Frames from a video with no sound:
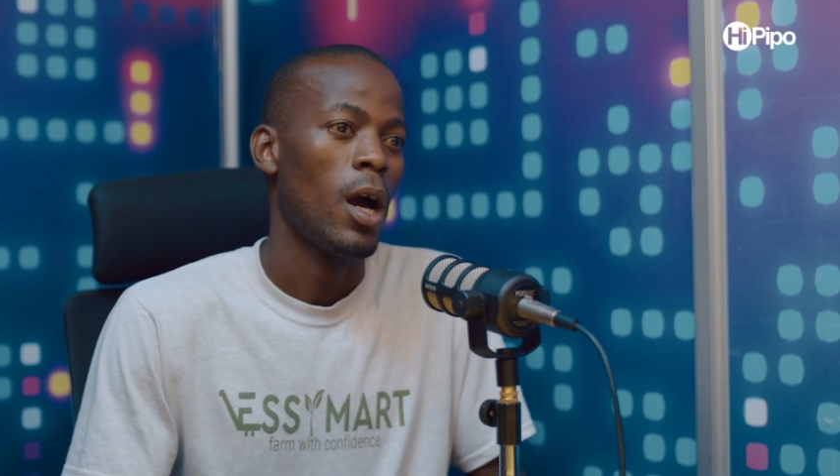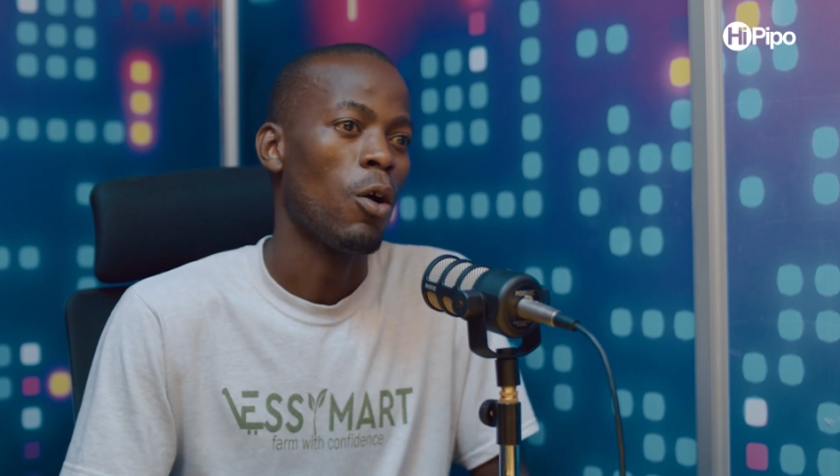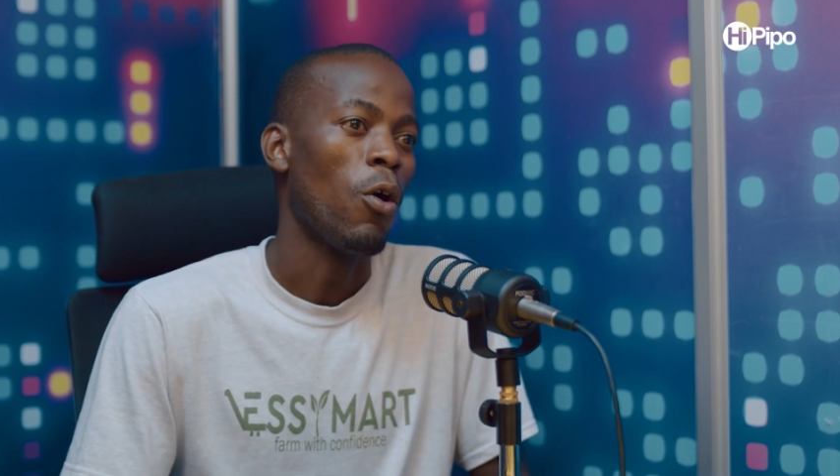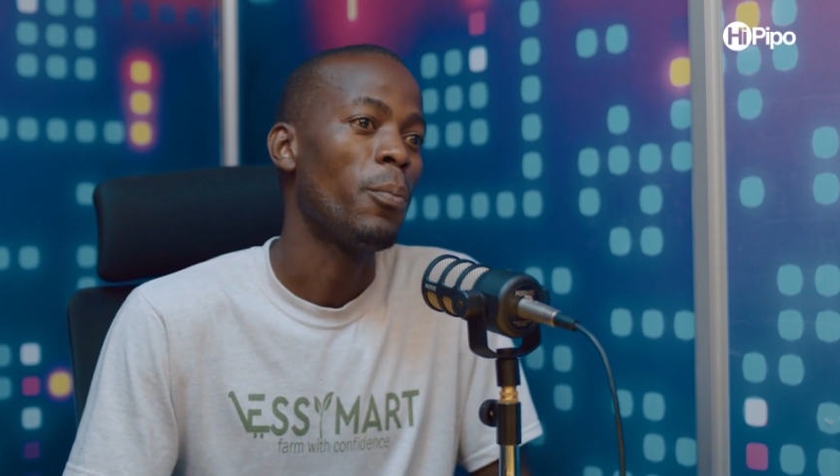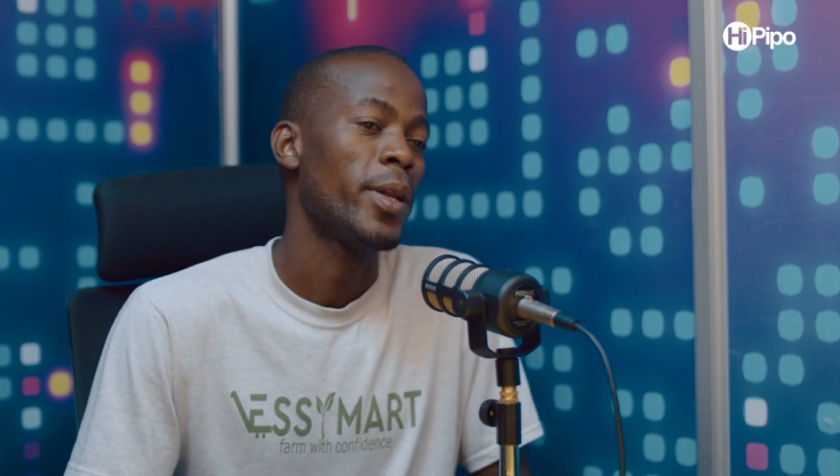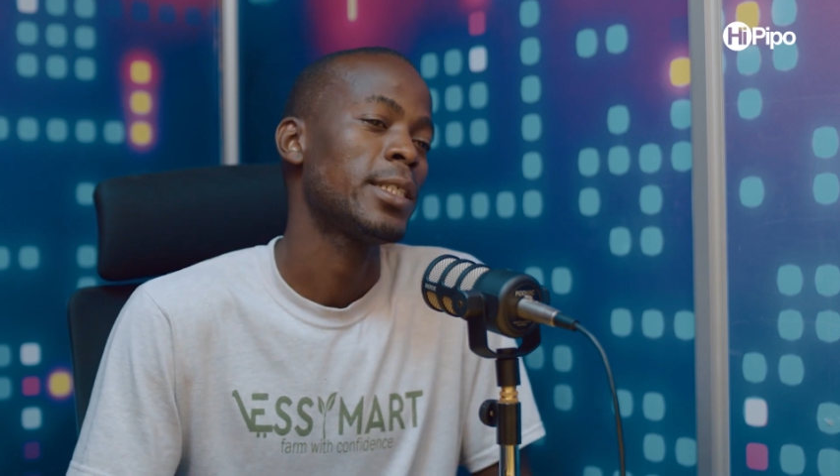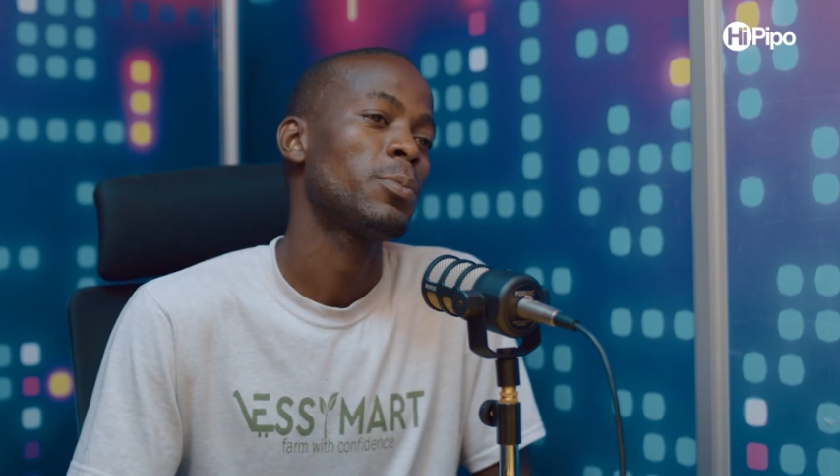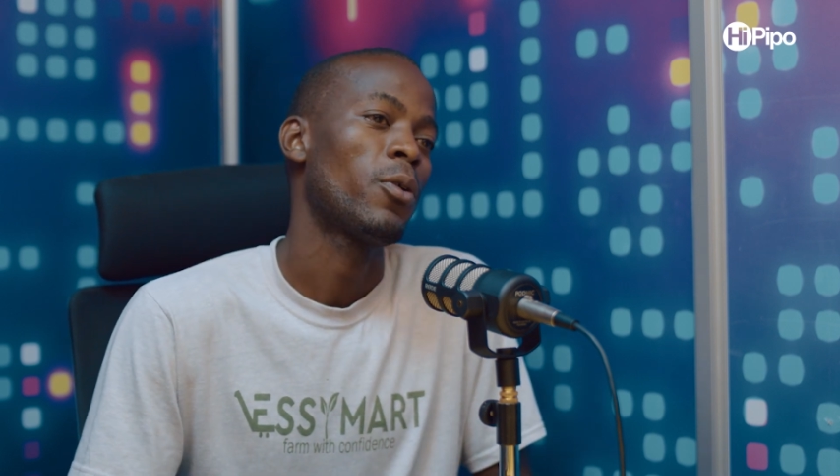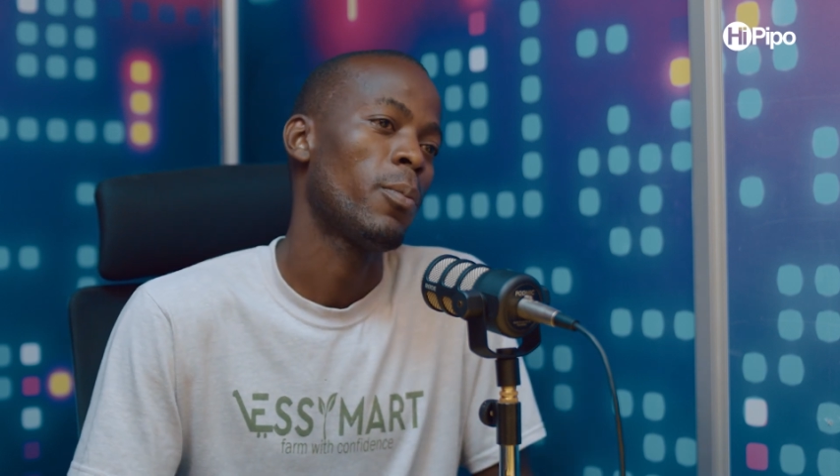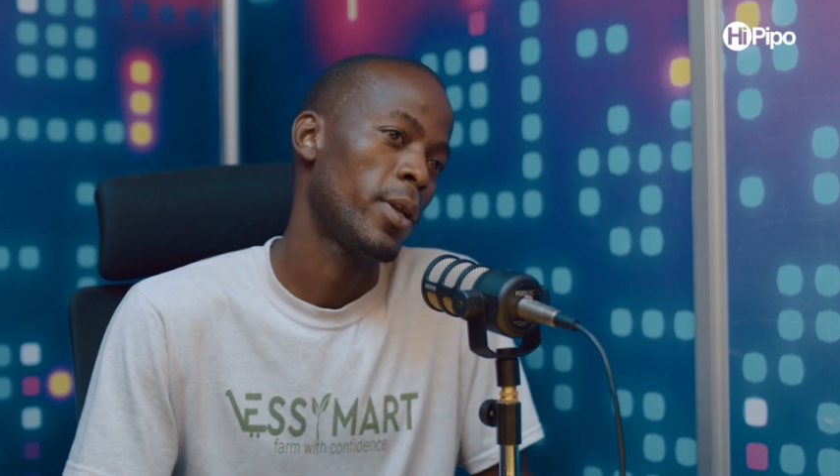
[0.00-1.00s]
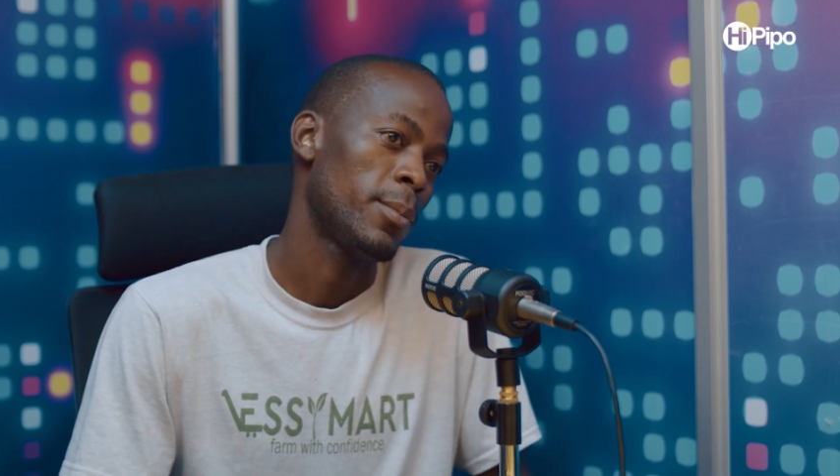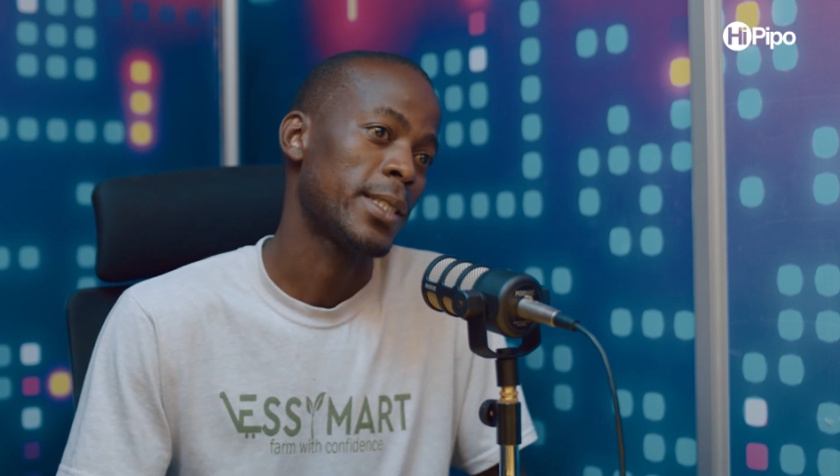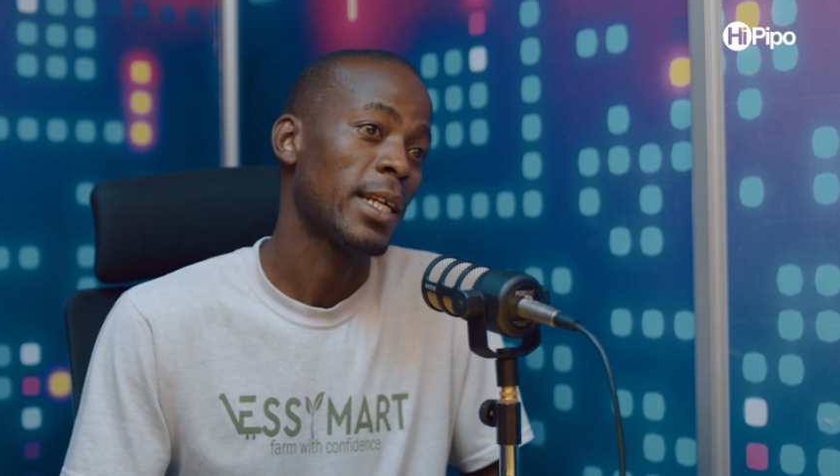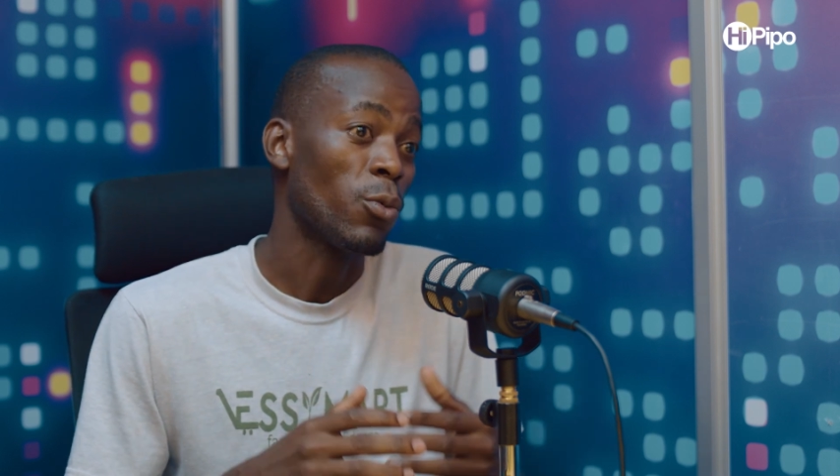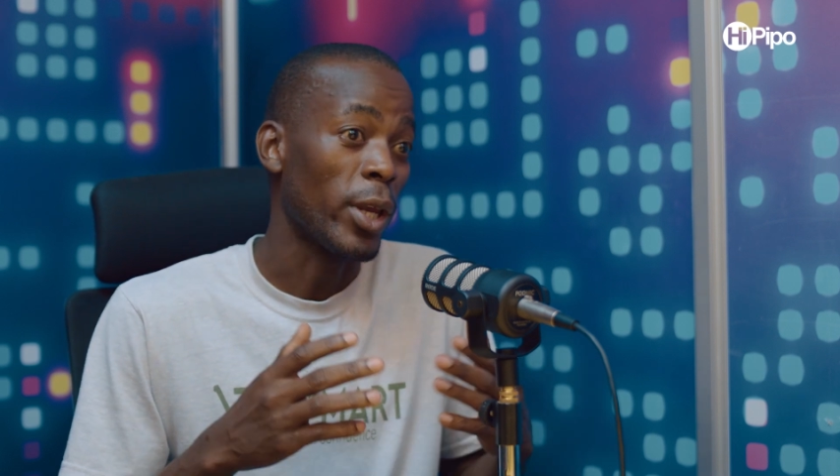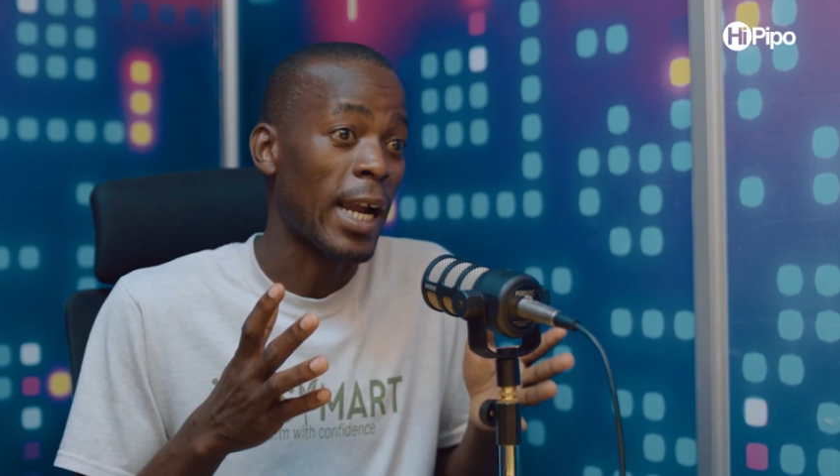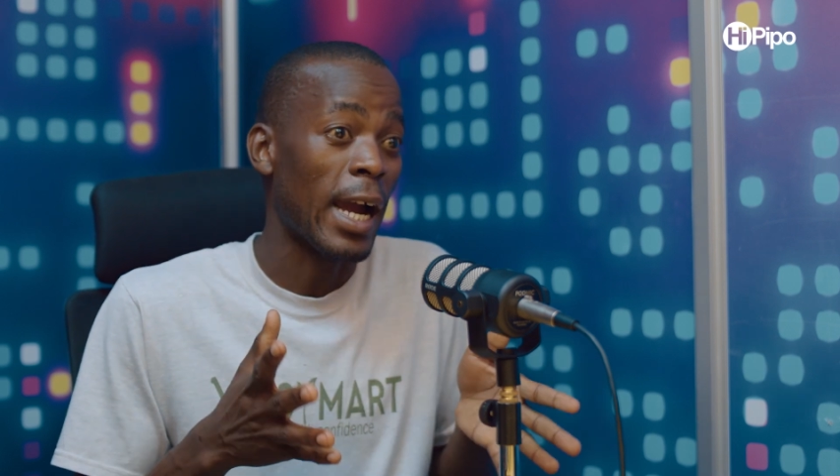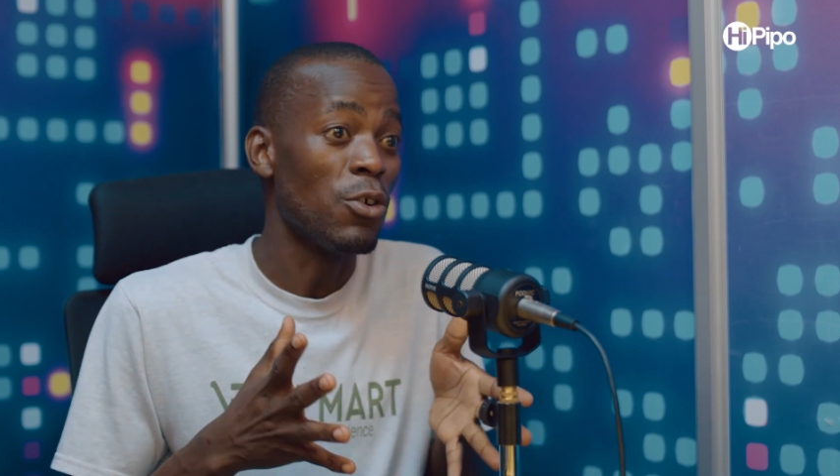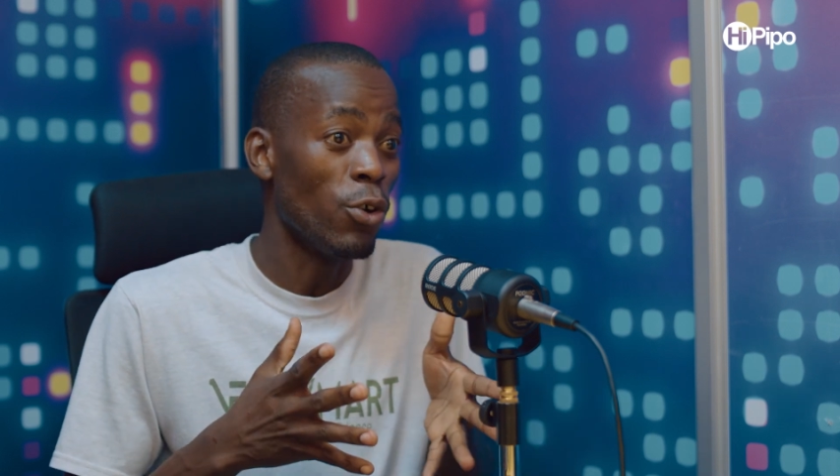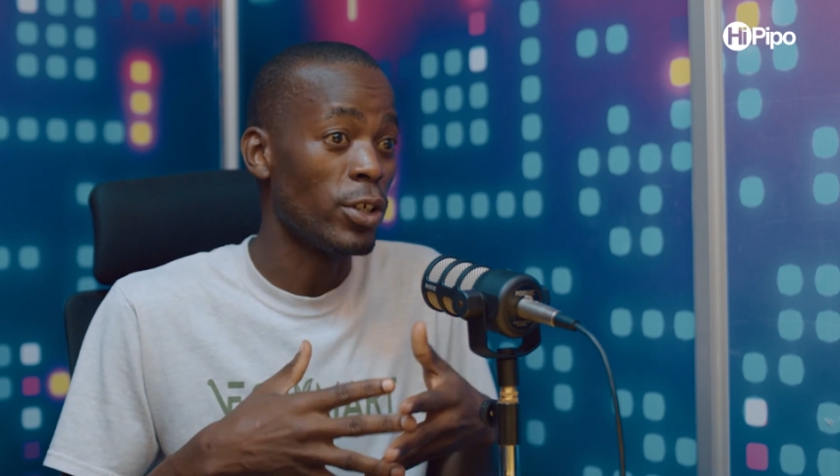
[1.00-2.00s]
complex problems that we
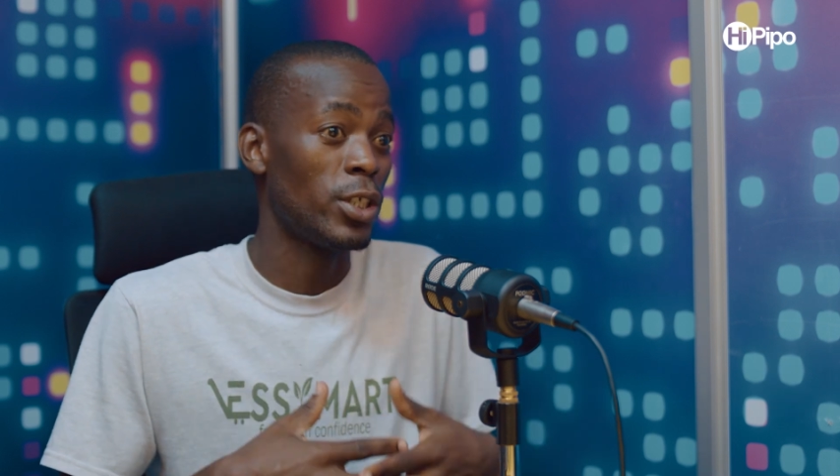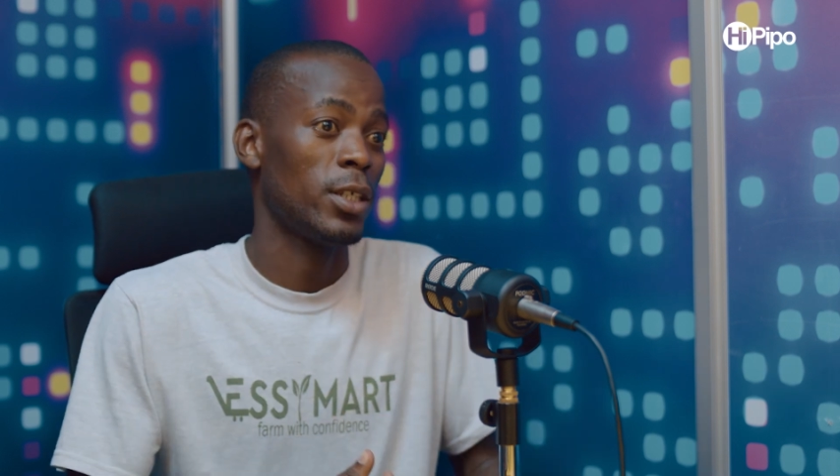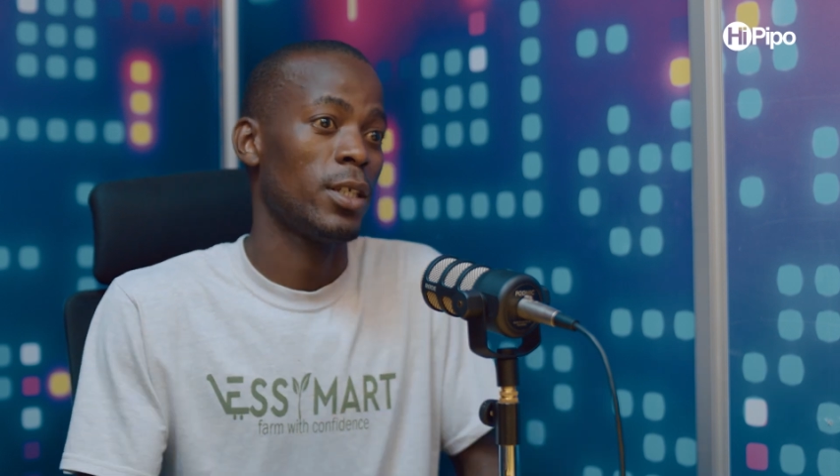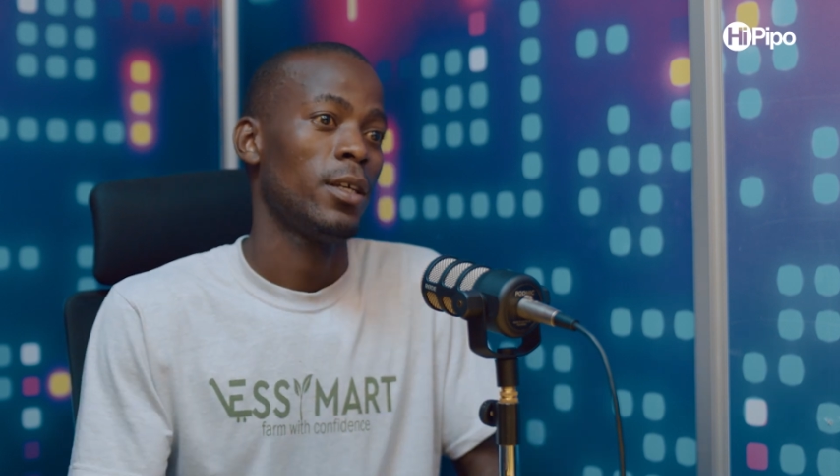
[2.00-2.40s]
cannot